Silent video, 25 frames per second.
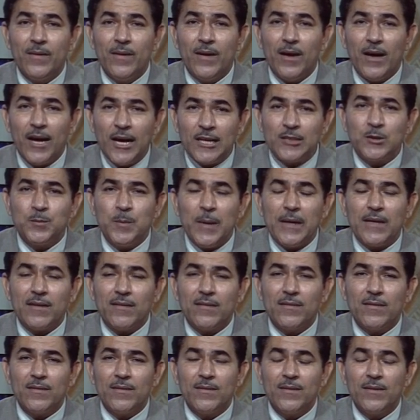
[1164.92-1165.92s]

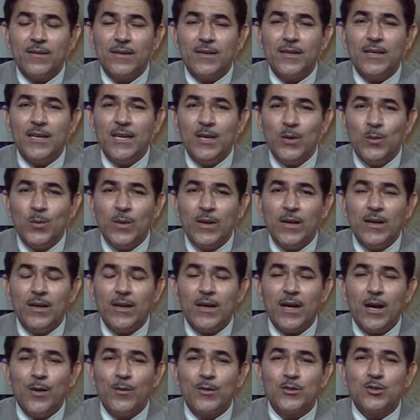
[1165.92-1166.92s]
aspect, even
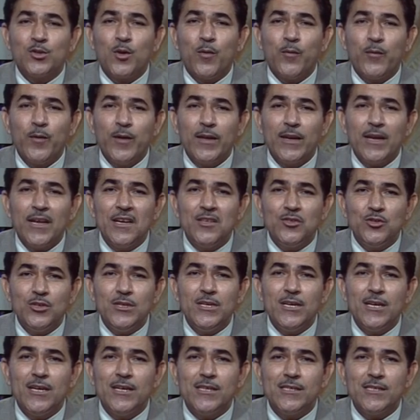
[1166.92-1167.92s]
our software
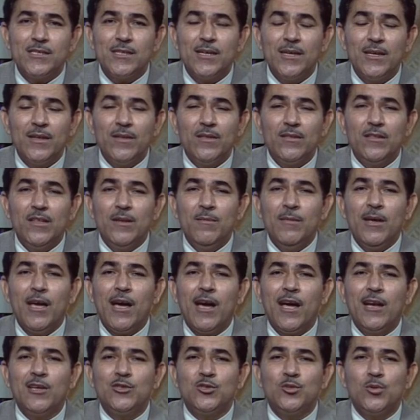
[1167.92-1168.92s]
engineers, they may
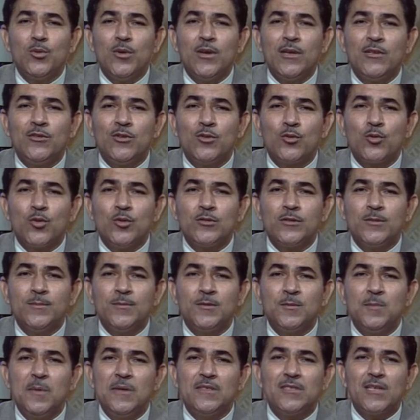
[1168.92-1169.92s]
also undergo some
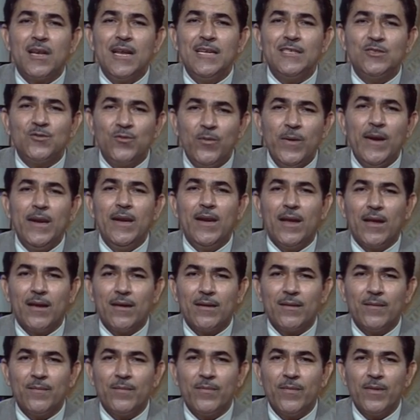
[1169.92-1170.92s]
specialized training
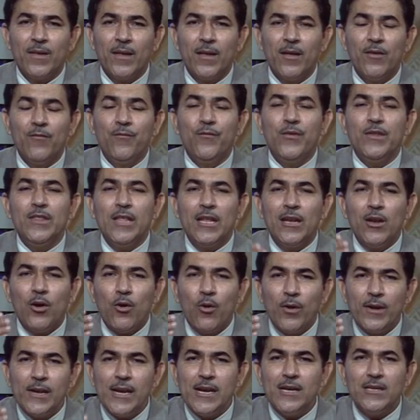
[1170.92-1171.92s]
with an
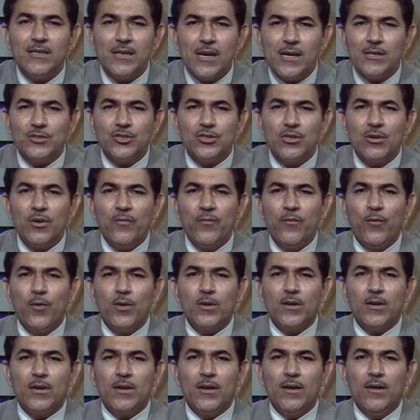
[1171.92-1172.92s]
orientation of
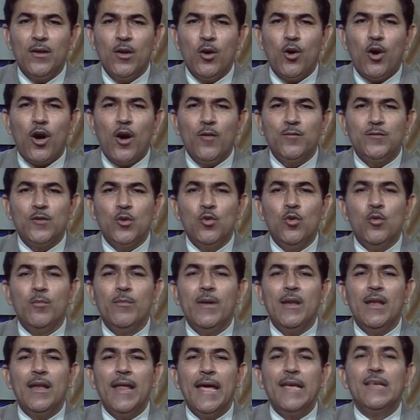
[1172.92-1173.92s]
what of the
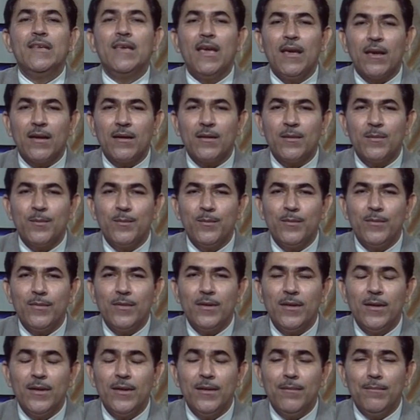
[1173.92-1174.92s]
human liking,
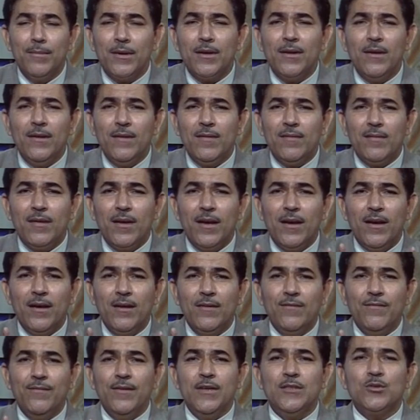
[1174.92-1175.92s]
because
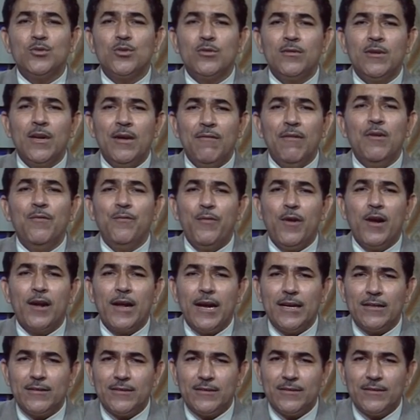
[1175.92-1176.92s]
we should never forget,